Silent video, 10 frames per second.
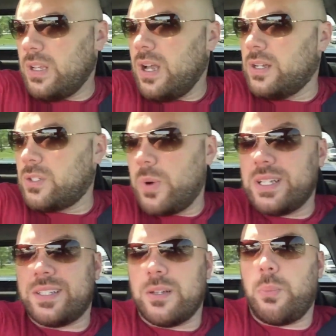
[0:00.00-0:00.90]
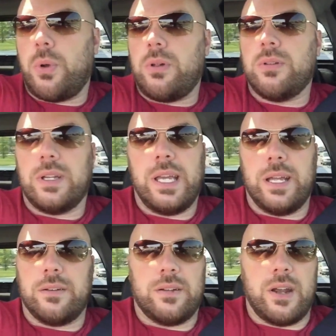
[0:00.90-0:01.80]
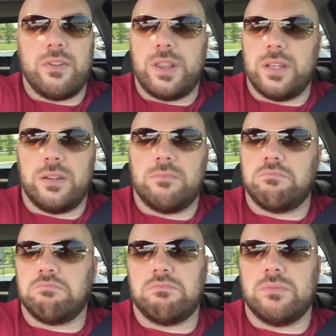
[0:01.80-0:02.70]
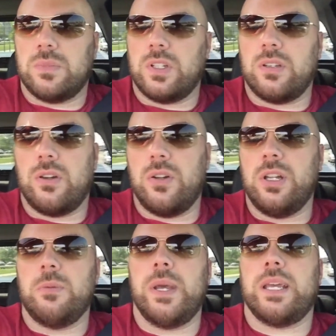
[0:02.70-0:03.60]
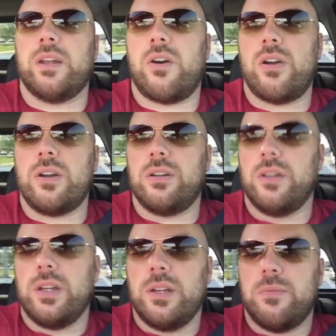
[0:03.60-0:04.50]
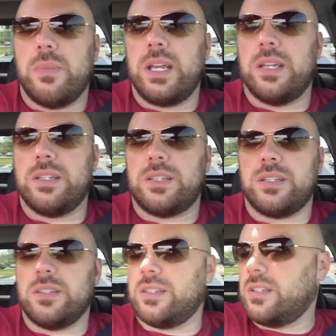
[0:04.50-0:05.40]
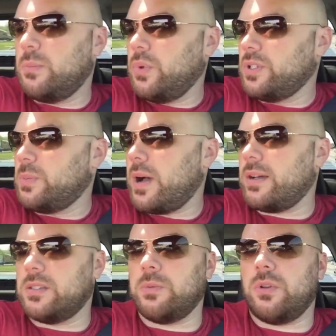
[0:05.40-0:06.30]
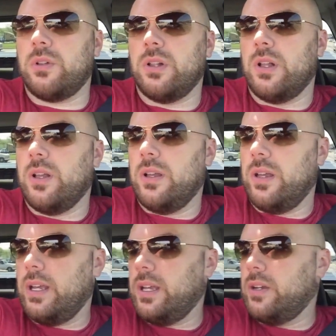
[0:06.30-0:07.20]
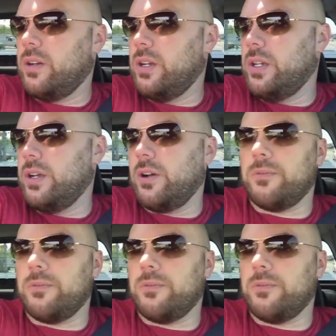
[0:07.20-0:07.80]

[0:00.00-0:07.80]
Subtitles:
It's quite simple. Again, everything, you don't need to make it hard. Make it as simple as possible, and you're good to go.